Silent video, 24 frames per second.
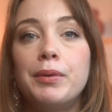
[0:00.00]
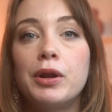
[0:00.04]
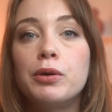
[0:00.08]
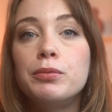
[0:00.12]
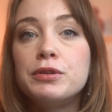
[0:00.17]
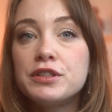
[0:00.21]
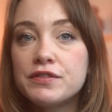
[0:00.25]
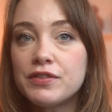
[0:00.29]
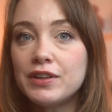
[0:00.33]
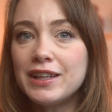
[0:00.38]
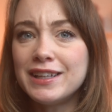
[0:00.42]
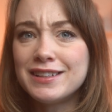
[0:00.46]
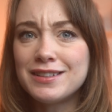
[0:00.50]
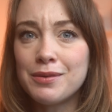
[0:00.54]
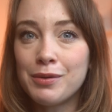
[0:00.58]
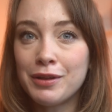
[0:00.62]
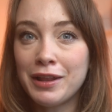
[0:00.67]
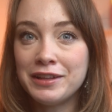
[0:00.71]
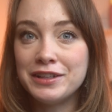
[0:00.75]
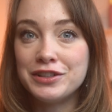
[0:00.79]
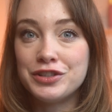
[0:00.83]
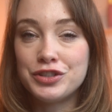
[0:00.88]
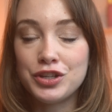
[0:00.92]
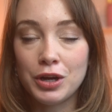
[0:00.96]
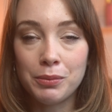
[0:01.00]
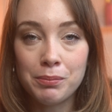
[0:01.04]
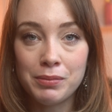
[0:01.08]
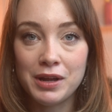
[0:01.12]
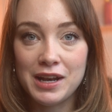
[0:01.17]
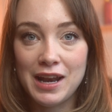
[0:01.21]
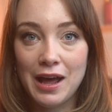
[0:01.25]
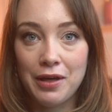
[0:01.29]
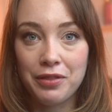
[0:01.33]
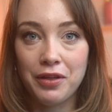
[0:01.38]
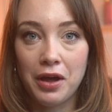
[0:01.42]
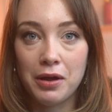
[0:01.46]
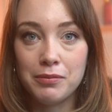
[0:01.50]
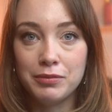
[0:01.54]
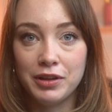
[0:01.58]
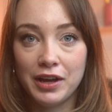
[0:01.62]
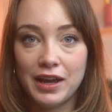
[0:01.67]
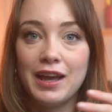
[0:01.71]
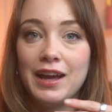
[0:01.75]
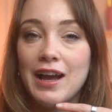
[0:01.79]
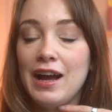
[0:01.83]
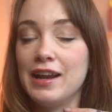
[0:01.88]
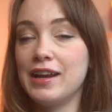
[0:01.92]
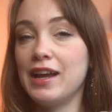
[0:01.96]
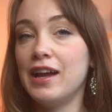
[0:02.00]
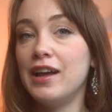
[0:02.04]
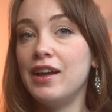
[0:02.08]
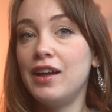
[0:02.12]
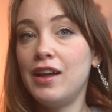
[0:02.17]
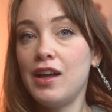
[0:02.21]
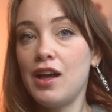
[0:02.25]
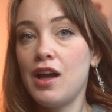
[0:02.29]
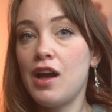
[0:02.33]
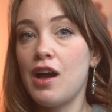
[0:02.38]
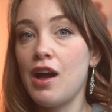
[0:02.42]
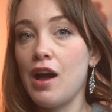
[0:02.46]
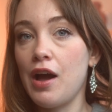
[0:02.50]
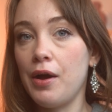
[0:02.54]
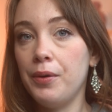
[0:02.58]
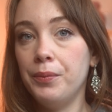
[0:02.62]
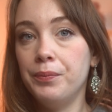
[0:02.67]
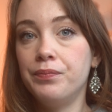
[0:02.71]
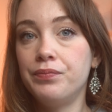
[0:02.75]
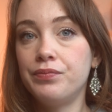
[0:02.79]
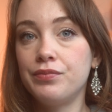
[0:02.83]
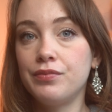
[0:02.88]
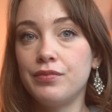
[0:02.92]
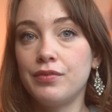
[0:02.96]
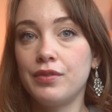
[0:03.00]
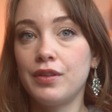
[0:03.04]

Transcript: But I almost feel like something like this jumper, now that I'm looking at it,